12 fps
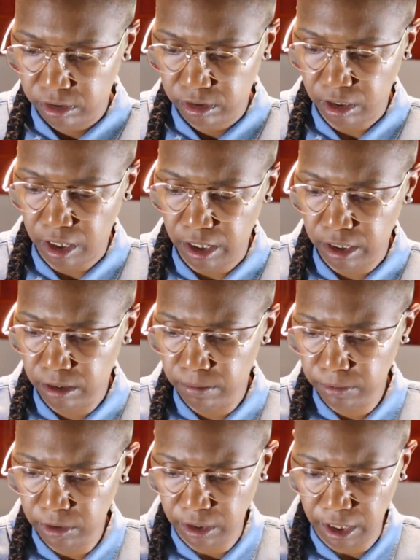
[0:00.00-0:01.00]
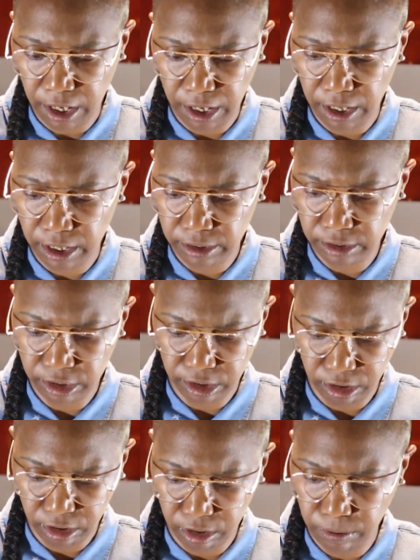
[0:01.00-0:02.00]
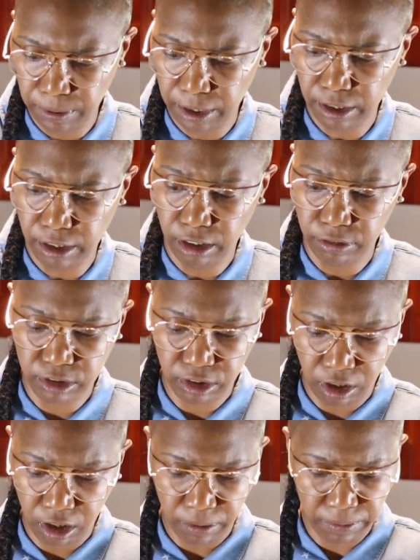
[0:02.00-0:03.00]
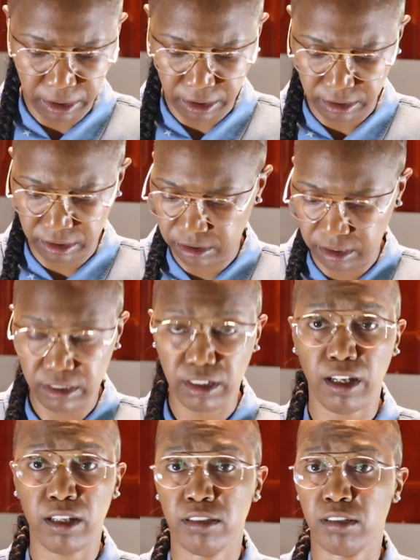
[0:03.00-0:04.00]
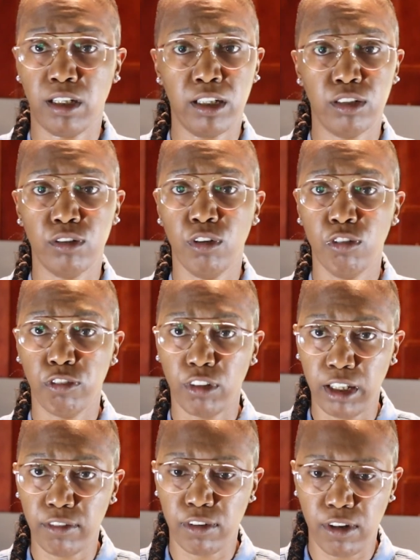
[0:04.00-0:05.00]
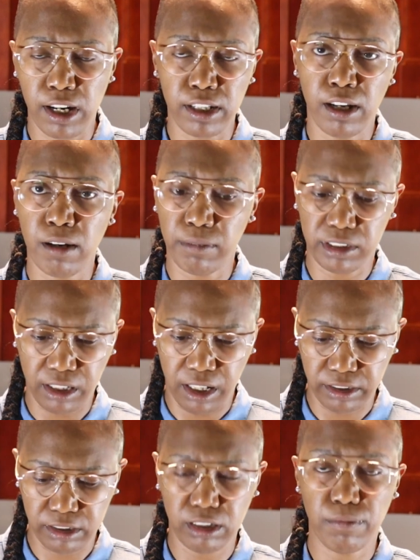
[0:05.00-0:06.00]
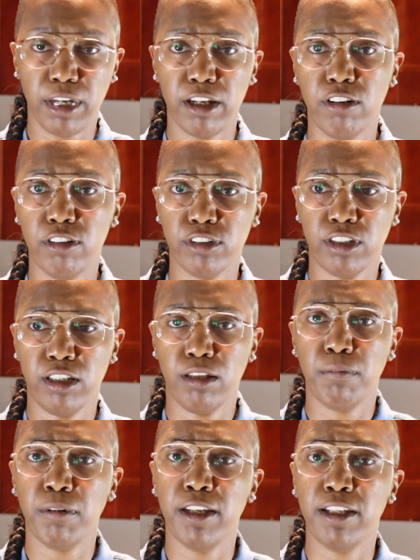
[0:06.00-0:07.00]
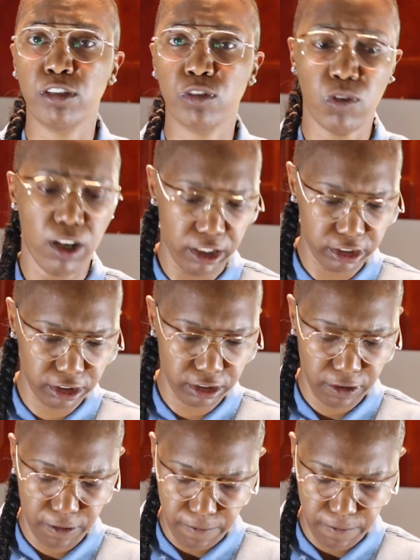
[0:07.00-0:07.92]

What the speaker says: So I am gonna add just a little bit of salt, because this has like no flavor right now besides the tomatoes and the plain squash.